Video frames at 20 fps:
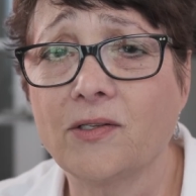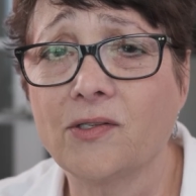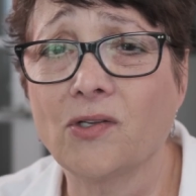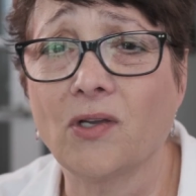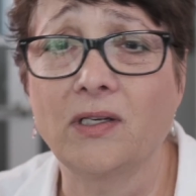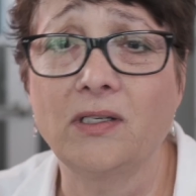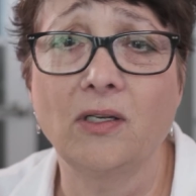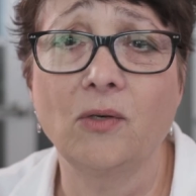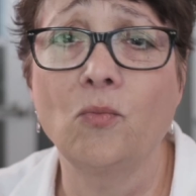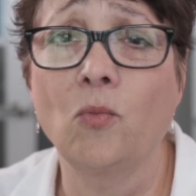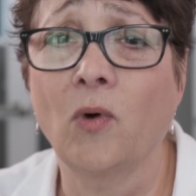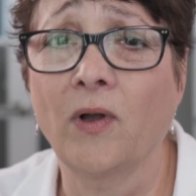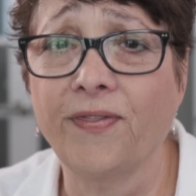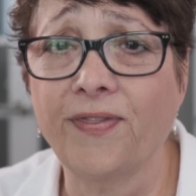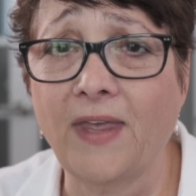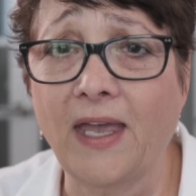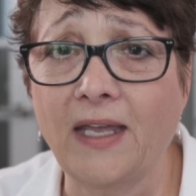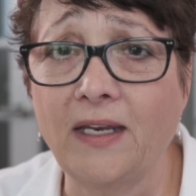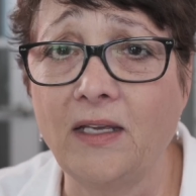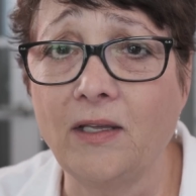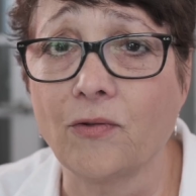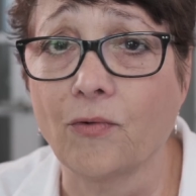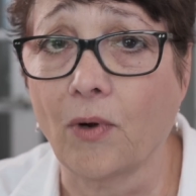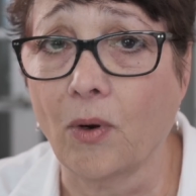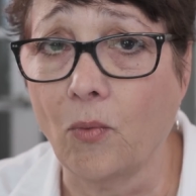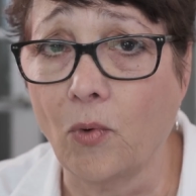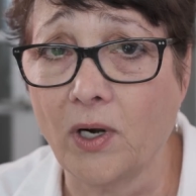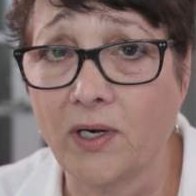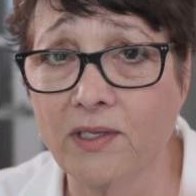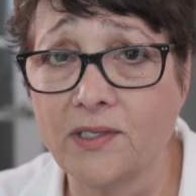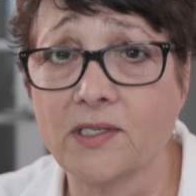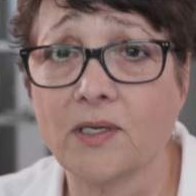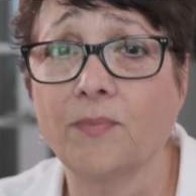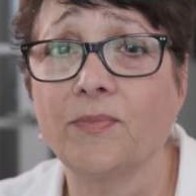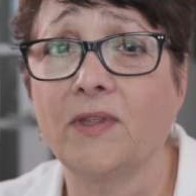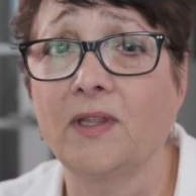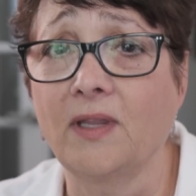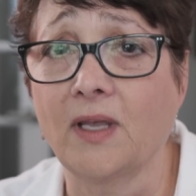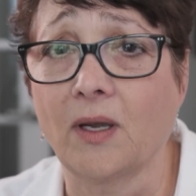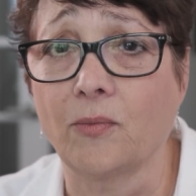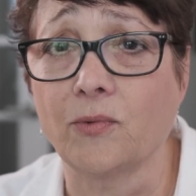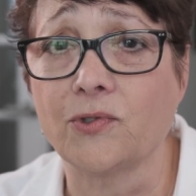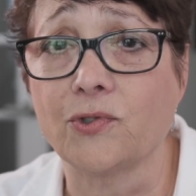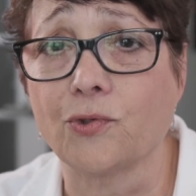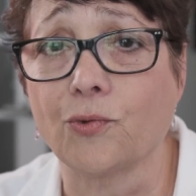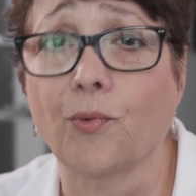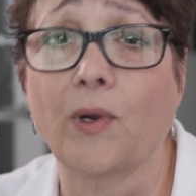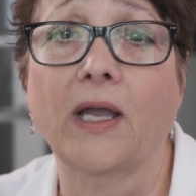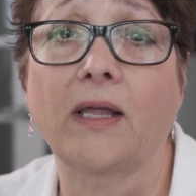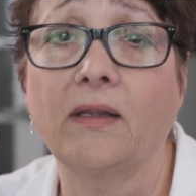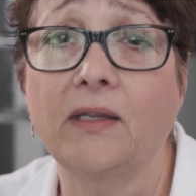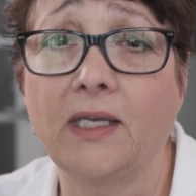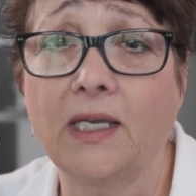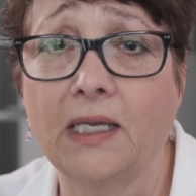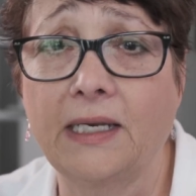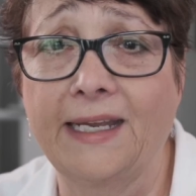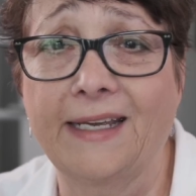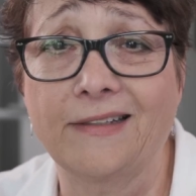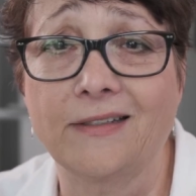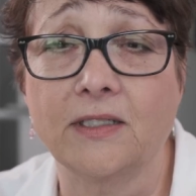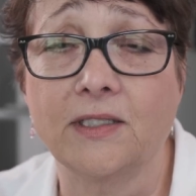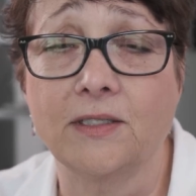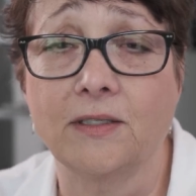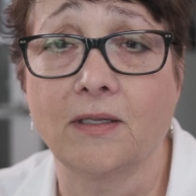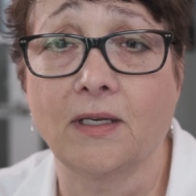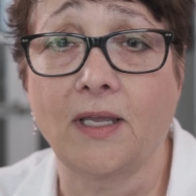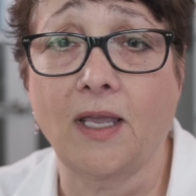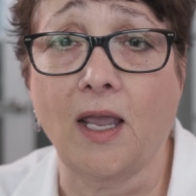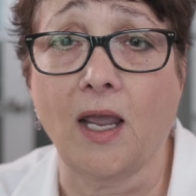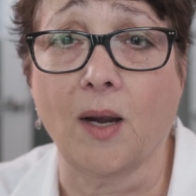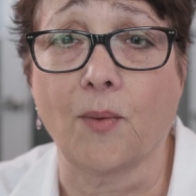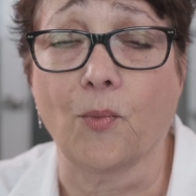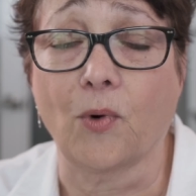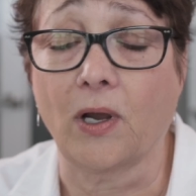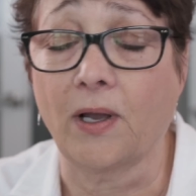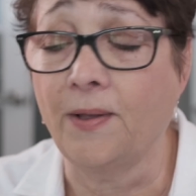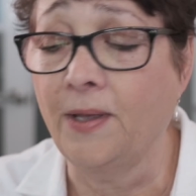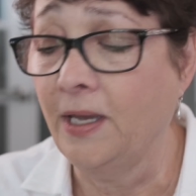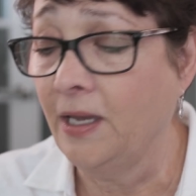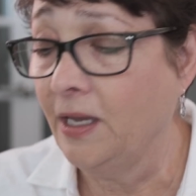So I didn't want that either. I wanted something that was directly connected to the camera.